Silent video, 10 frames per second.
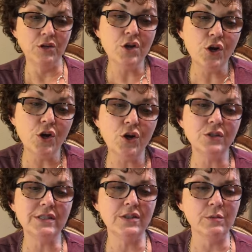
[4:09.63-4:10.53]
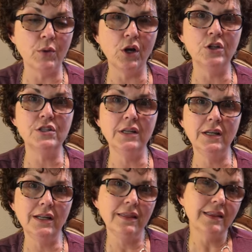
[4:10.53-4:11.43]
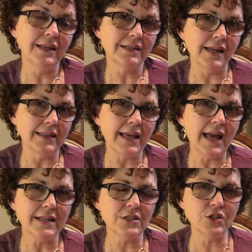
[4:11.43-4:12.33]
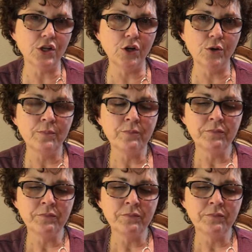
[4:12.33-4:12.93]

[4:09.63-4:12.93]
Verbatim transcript: notes in the margin and things like that. So